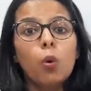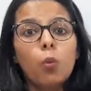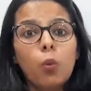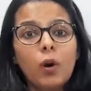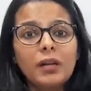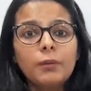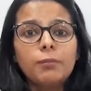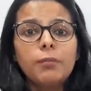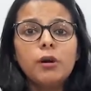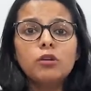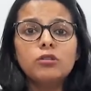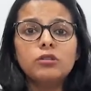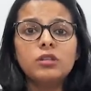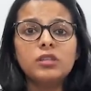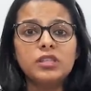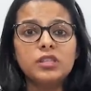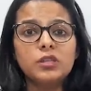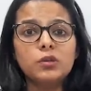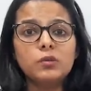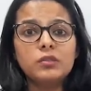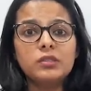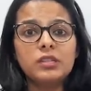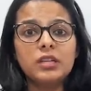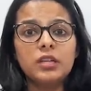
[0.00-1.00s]
What about the
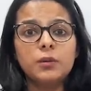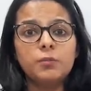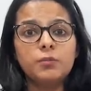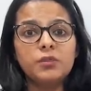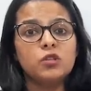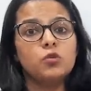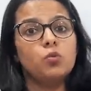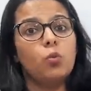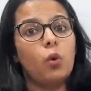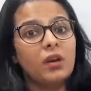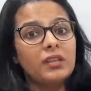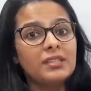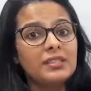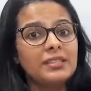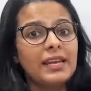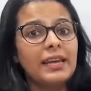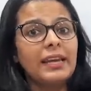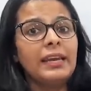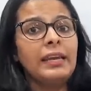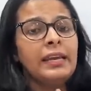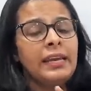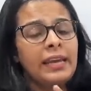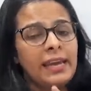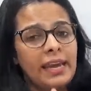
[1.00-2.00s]
new syllabus? Was
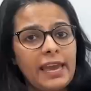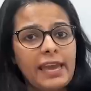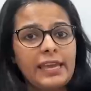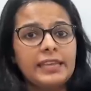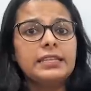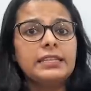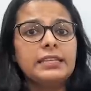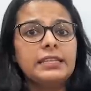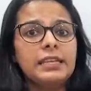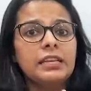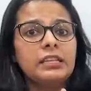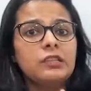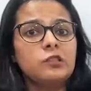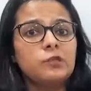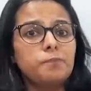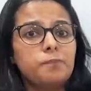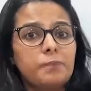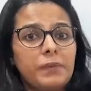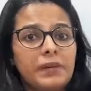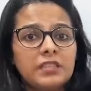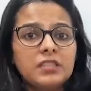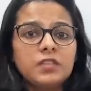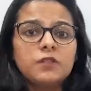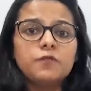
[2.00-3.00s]
there anything
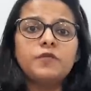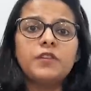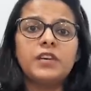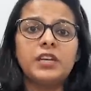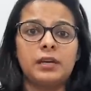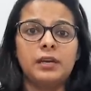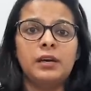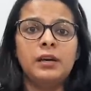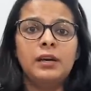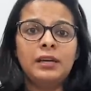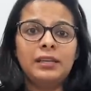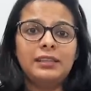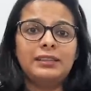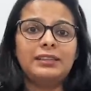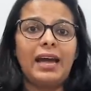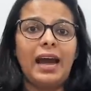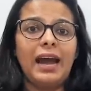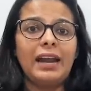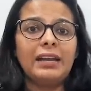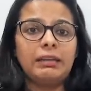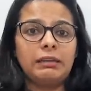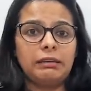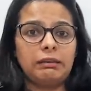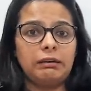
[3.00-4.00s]
specific
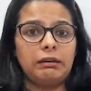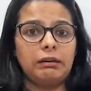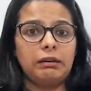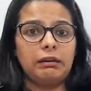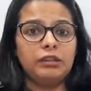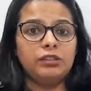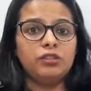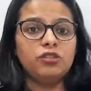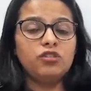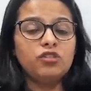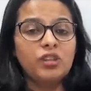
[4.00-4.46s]
that uh,